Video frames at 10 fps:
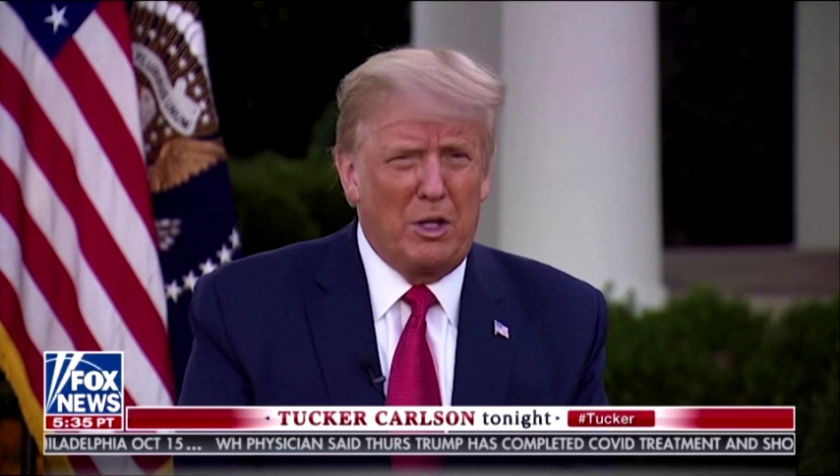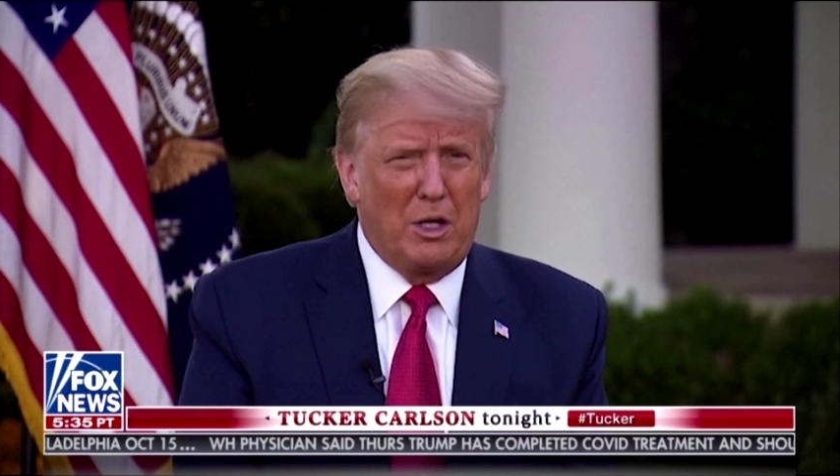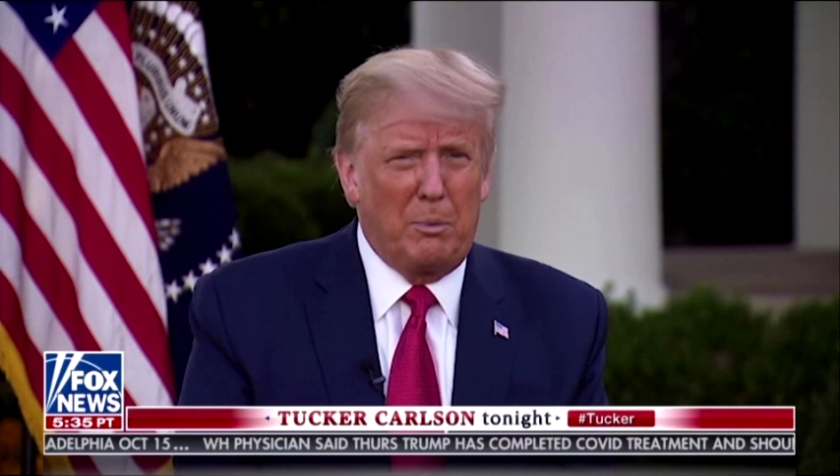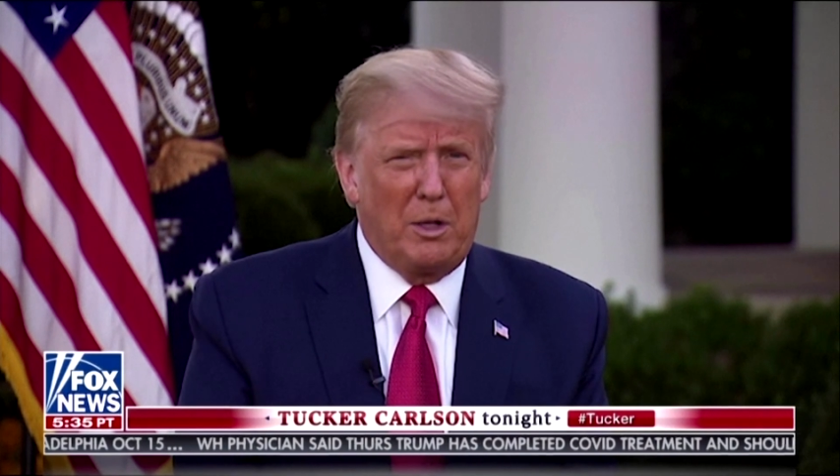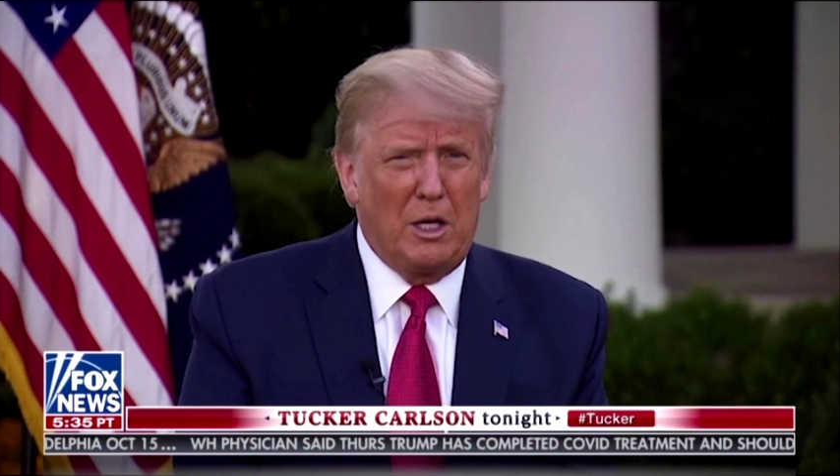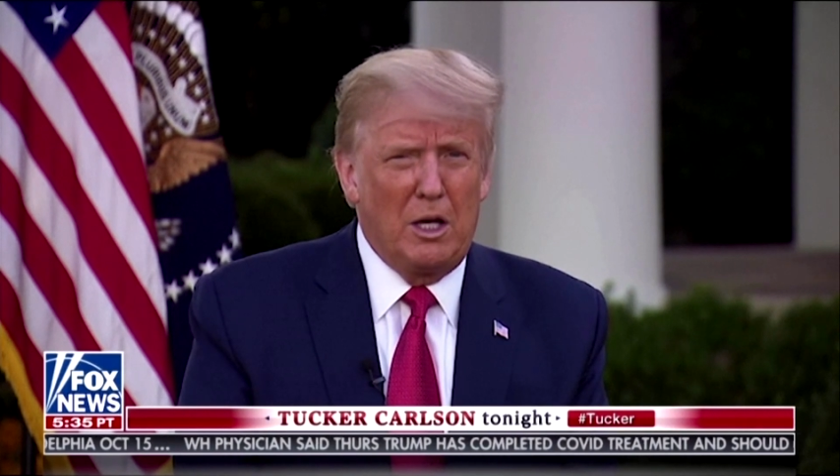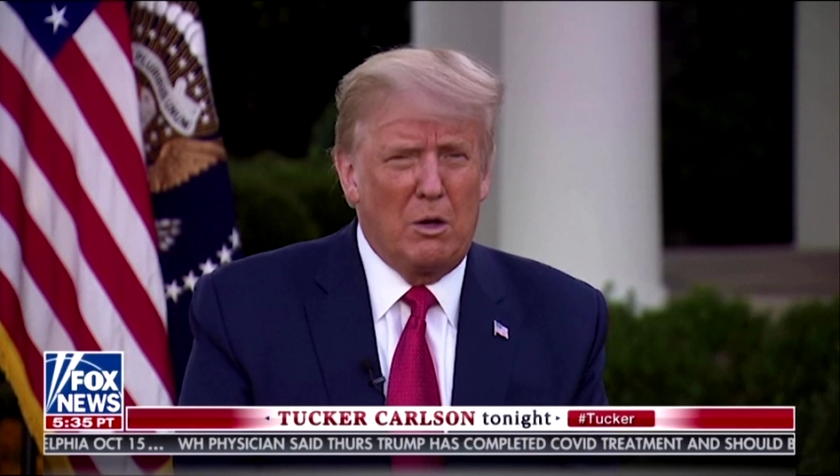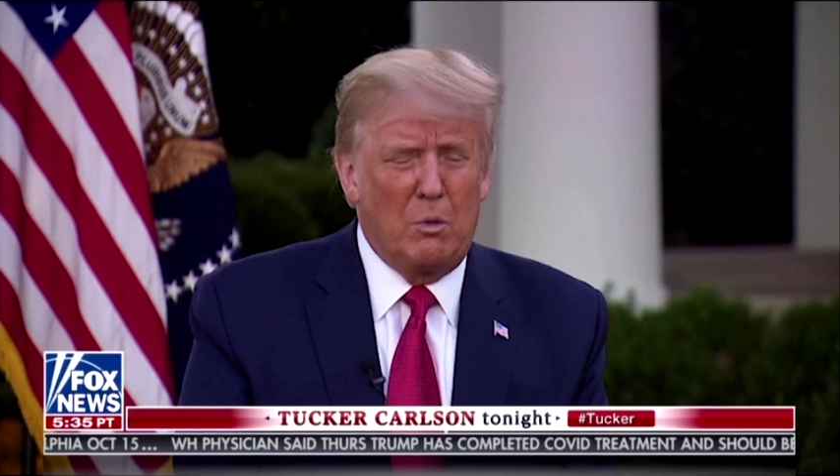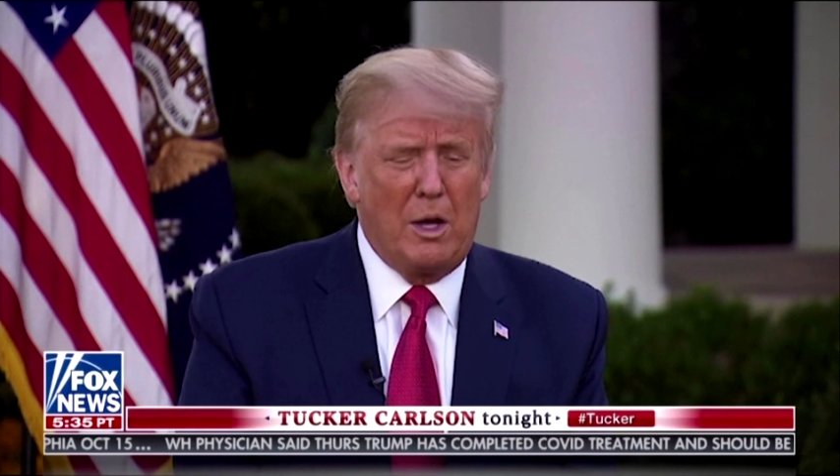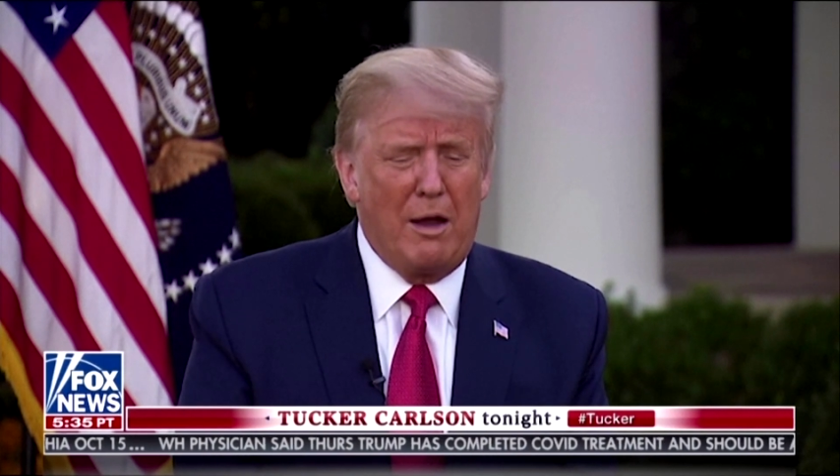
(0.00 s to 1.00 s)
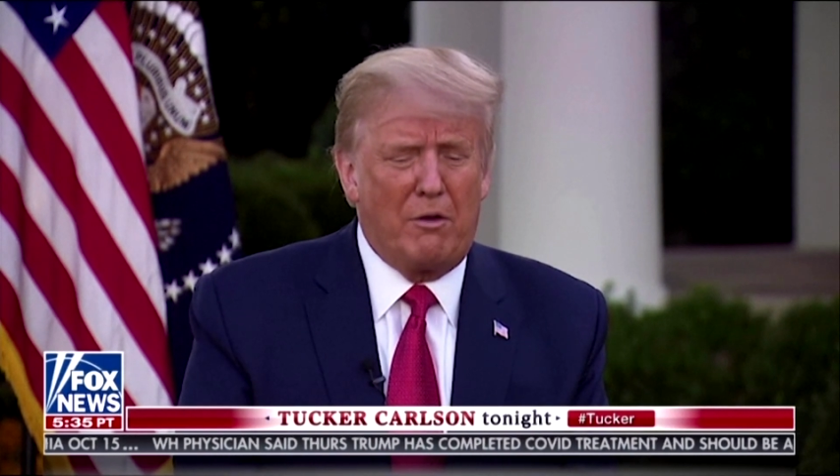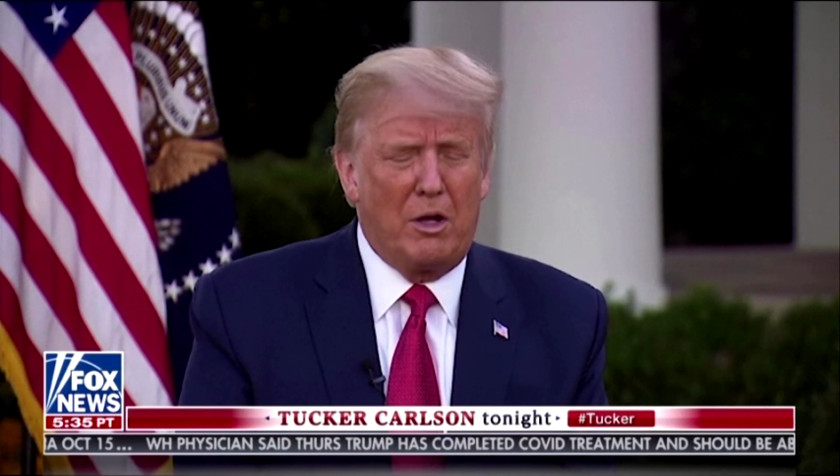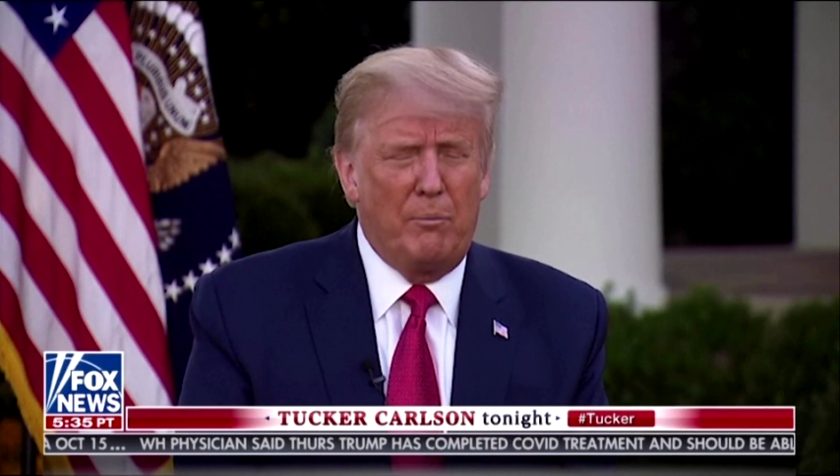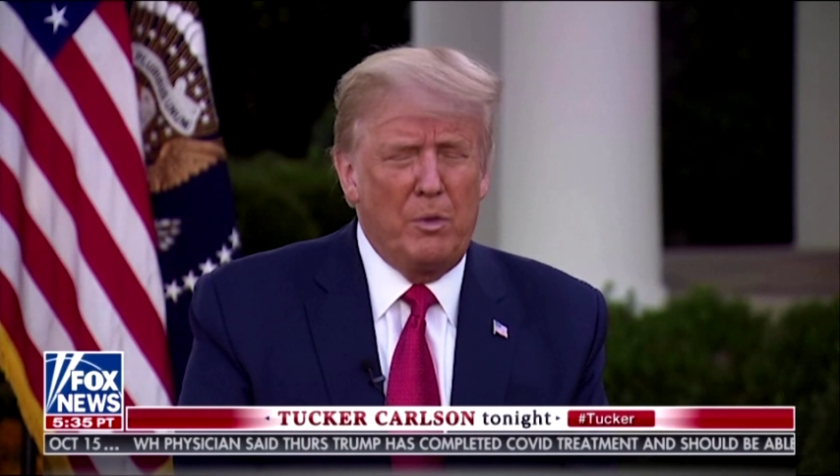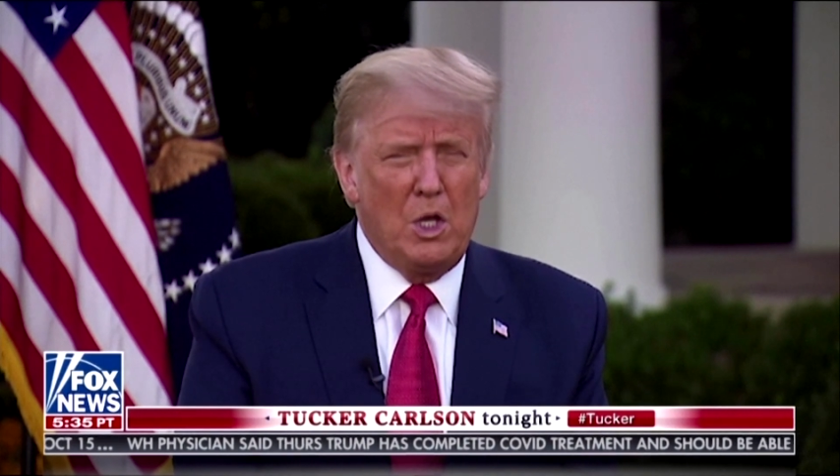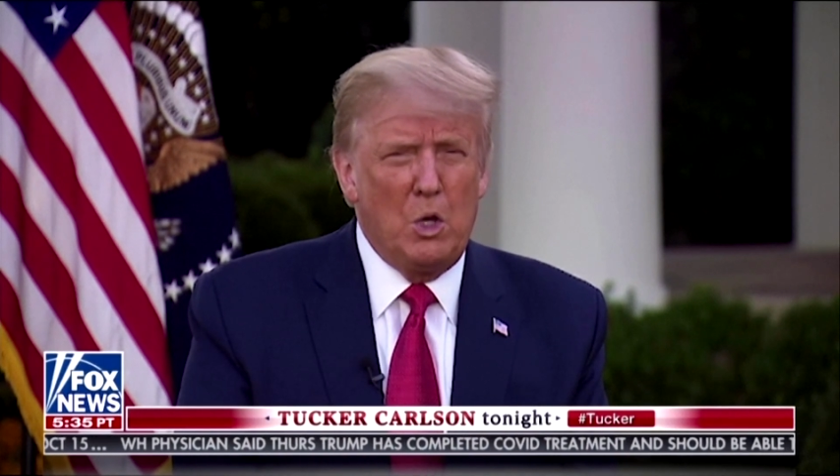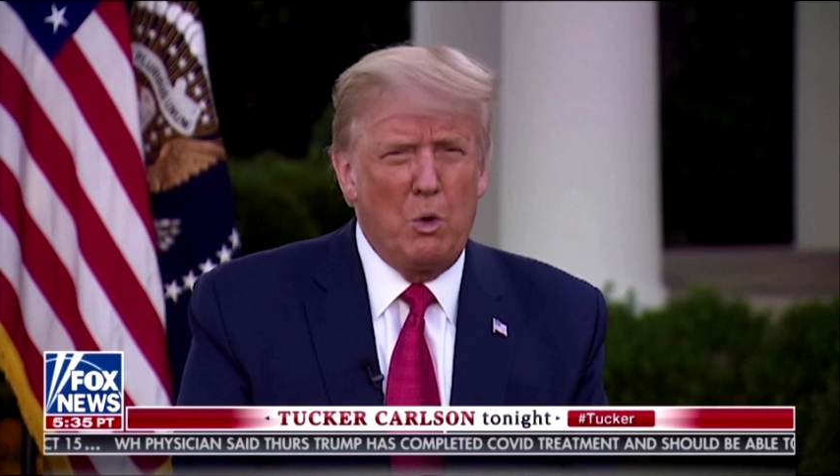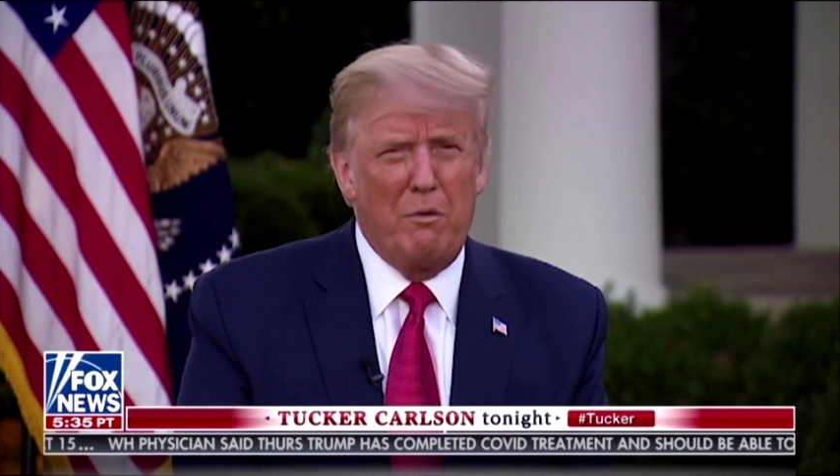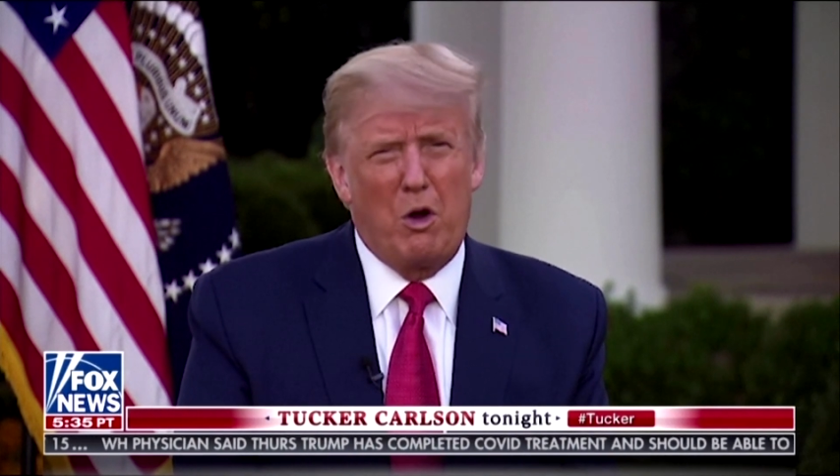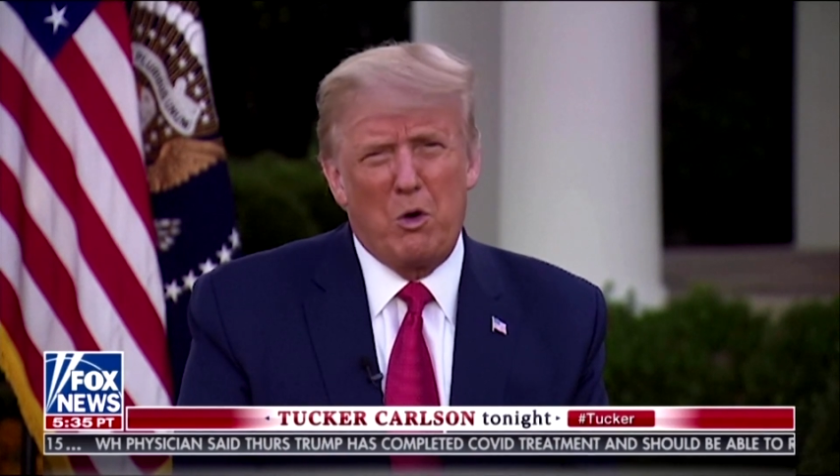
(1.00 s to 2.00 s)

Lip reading: with it. But, you know, we've